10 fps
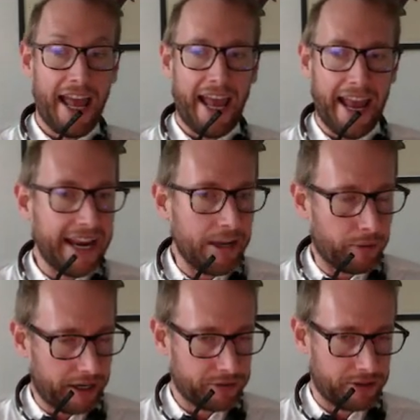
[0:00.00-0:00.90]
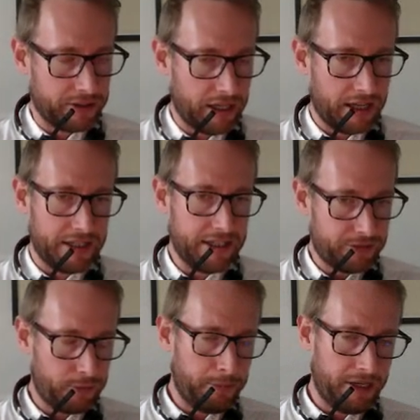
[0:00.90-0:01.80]
anyway because it needs
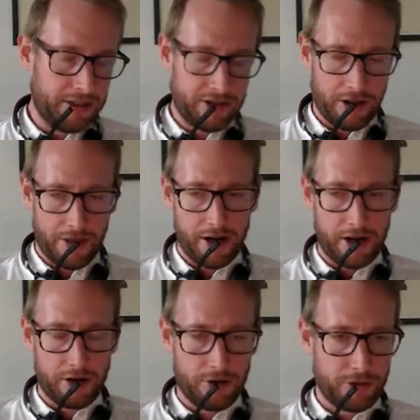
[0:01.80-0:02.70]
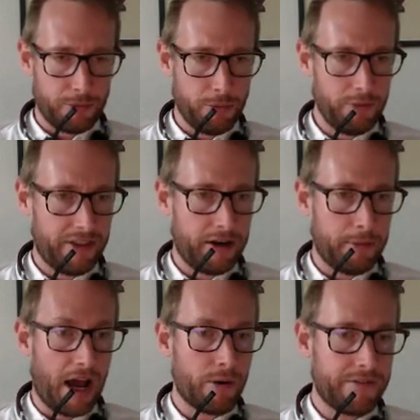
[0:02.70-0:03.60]
to be done there in order to move it there.
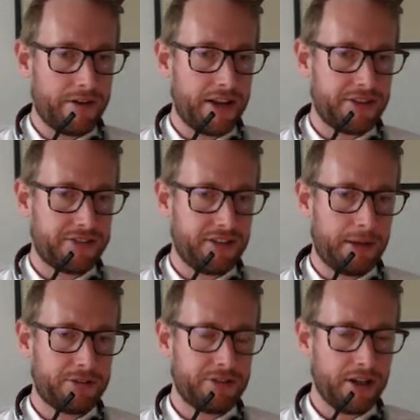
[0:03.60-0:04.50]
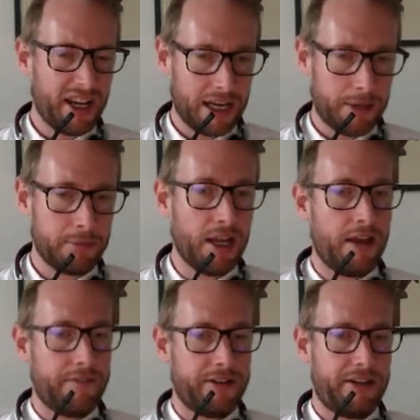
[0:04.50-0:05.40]
However, at the same time,
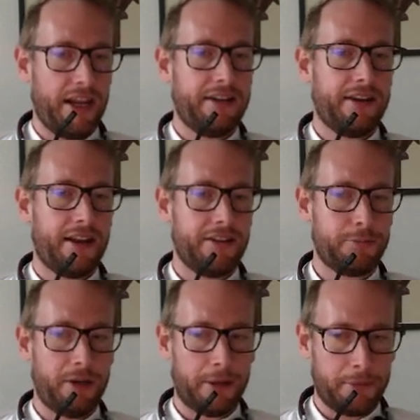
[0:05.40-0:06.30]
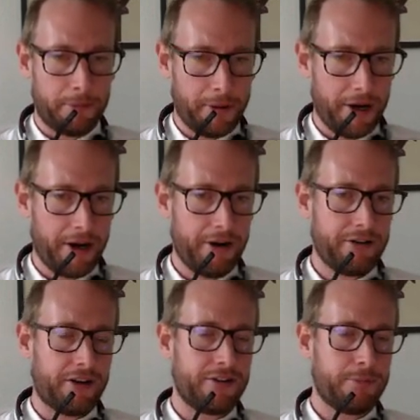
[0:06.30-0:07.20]
the data is being prepared
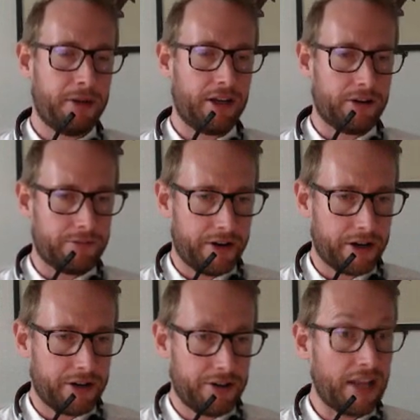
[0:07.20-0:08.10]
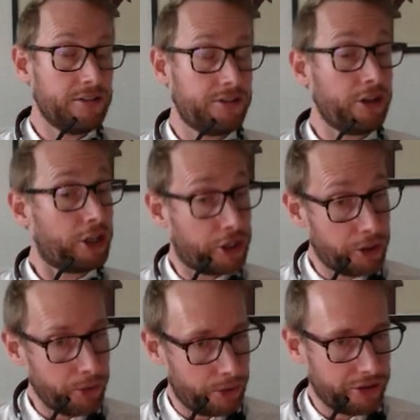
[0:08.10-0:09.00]
and is being configured and
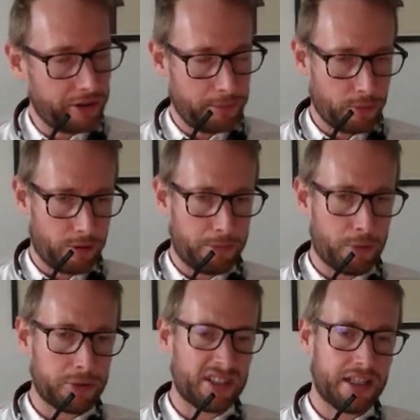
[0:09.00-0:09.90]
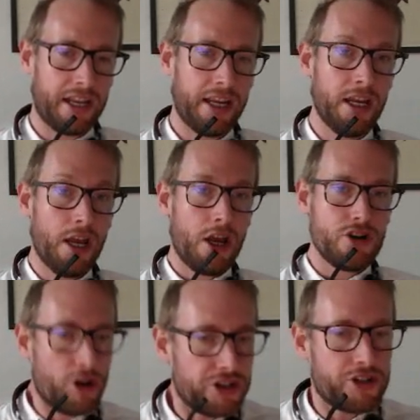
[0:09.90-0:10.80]
secured, more importantly,
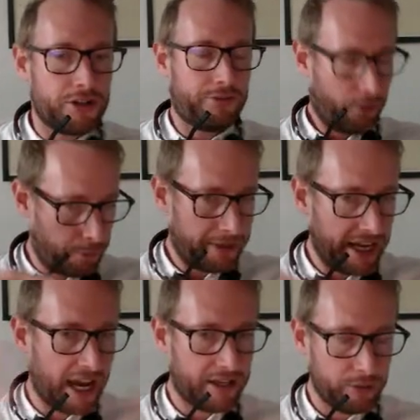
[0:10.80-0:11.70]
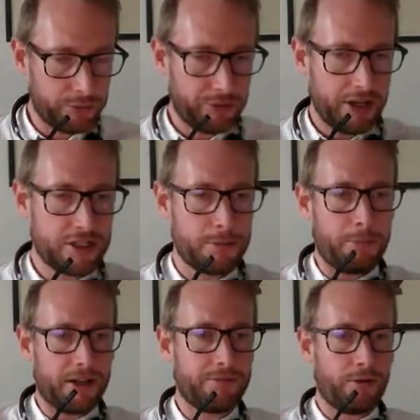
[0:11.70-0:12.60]
not just for BI usage,
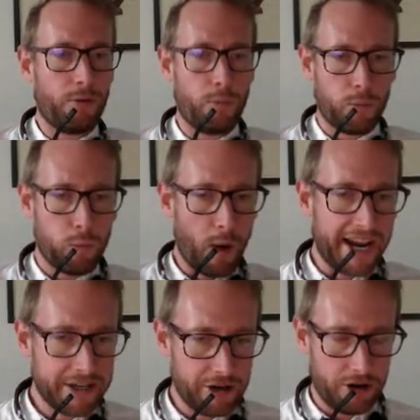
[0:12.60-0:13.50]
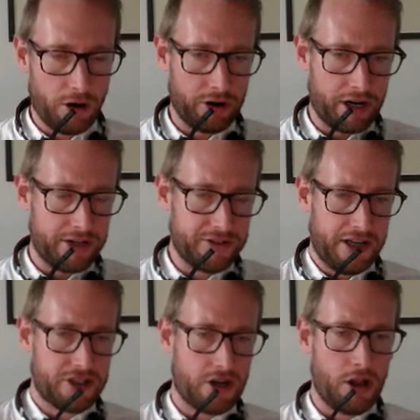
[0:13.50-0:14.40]
but for wider
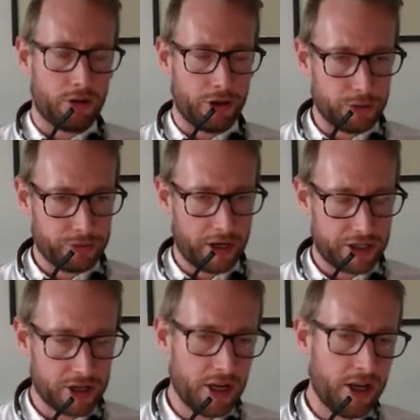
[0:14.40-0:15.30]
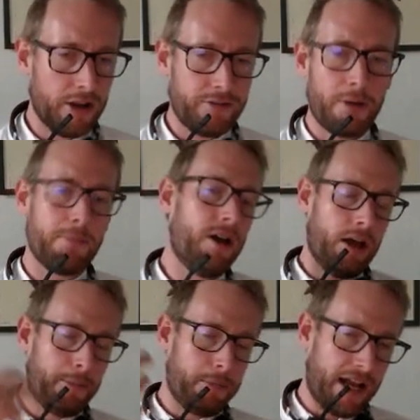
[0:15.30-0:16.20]
organizational usage from
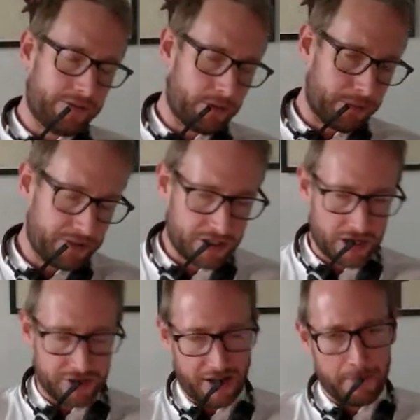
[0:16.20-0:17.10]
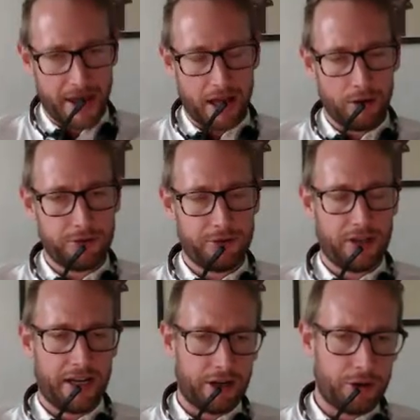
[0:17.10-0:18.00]
platforms such as ML's,
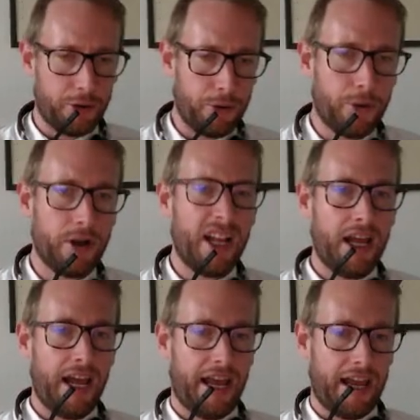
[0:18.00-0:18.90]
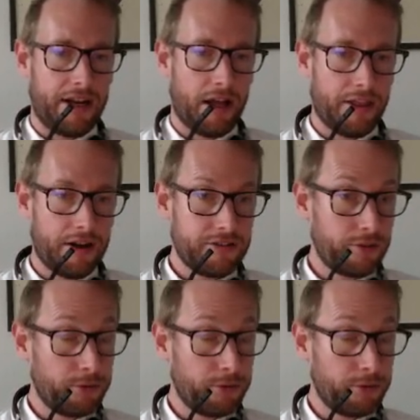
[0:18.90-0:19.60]
Dataiku, and others. So